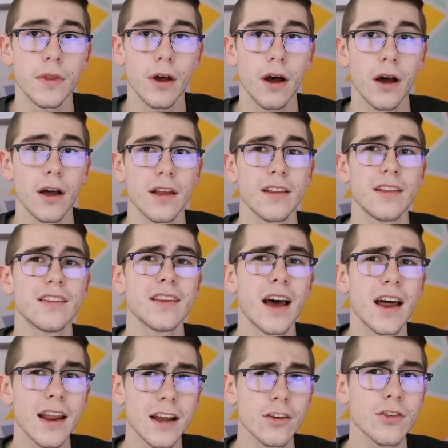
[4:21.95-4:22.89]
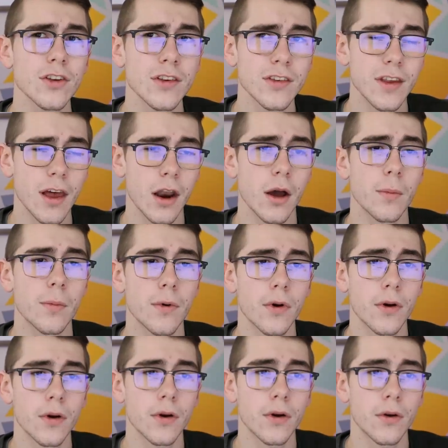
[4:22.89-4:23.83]
It's not actually set
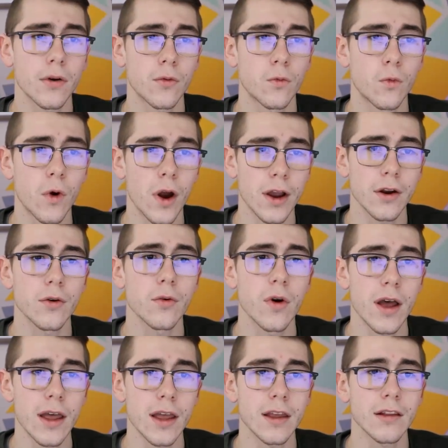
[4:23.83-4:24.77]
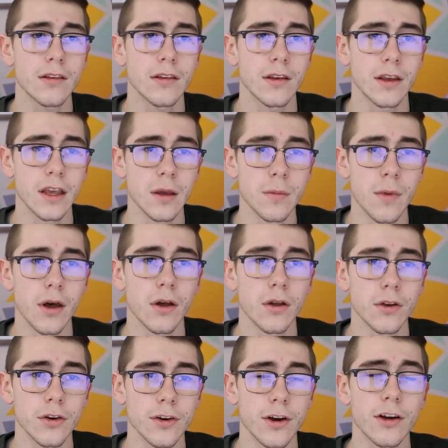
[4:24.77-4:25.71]
up right away to
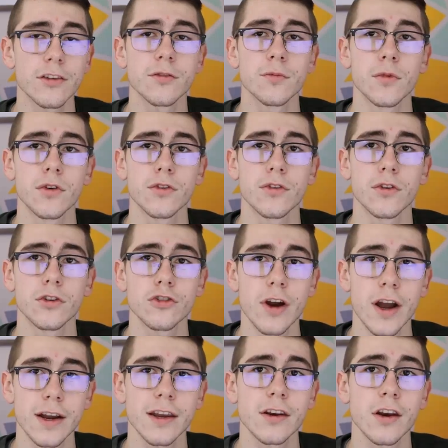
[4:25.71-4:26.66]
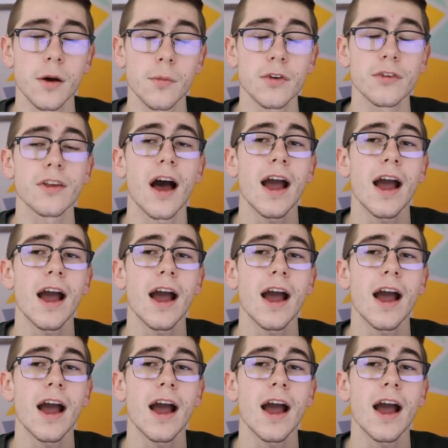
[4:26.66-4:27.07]
email your customers their tracking numbers.